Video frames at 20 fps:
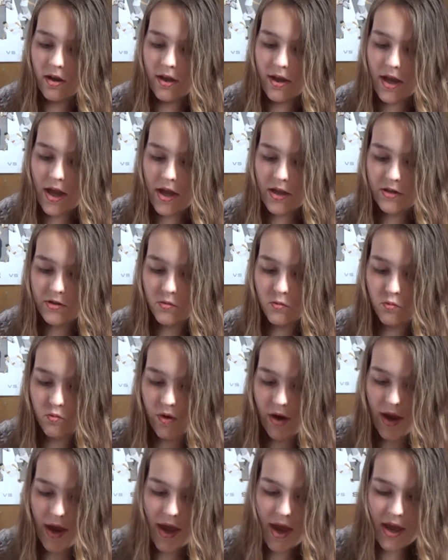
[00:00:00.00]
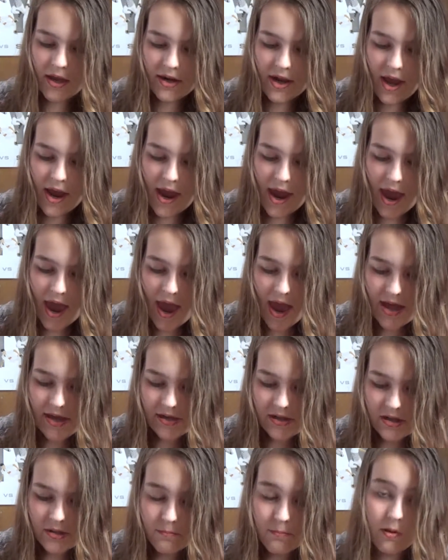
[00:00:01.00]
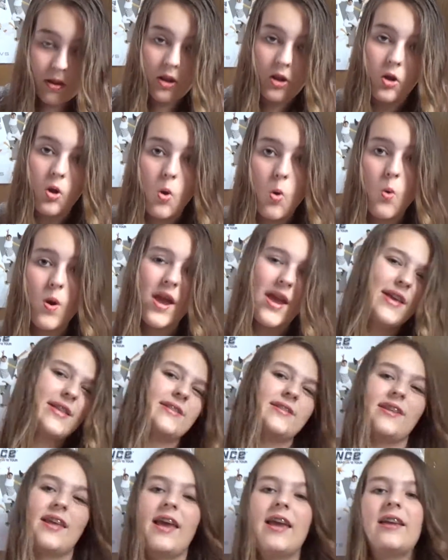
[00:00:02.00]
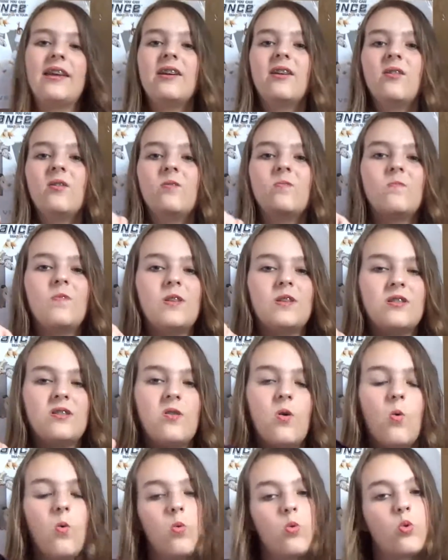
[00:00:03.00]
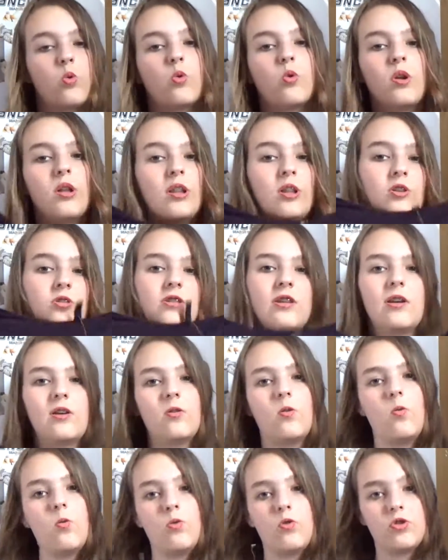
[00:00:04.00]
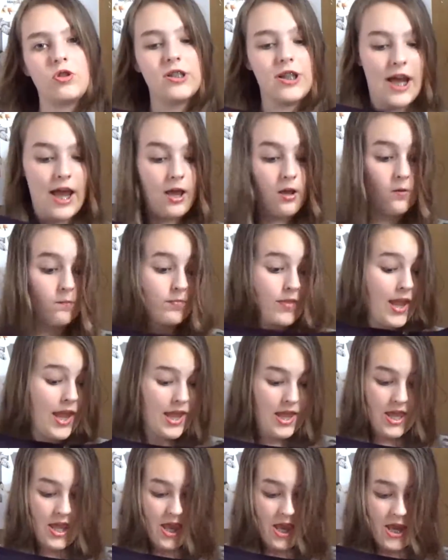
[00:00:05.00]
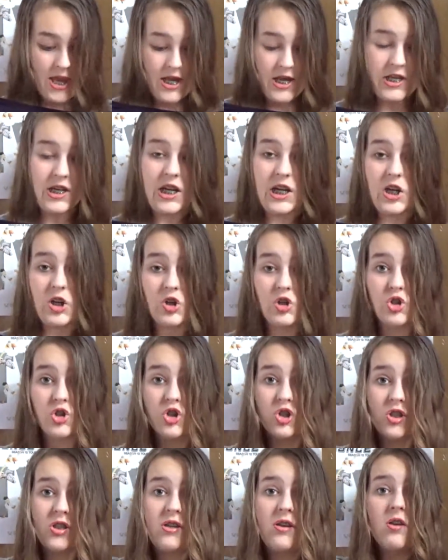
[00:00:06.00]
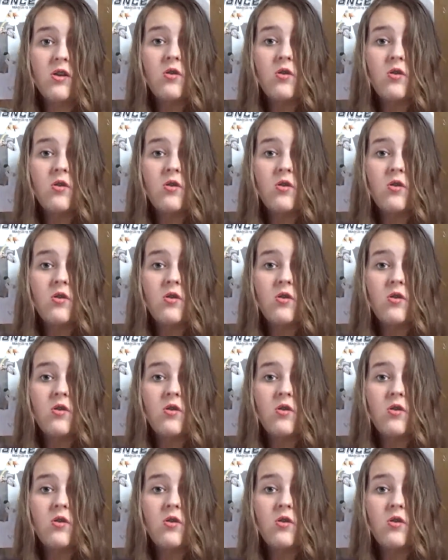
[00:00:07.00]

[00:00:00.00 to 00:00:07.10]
It's red and blue. It looks like an older style. And I honestly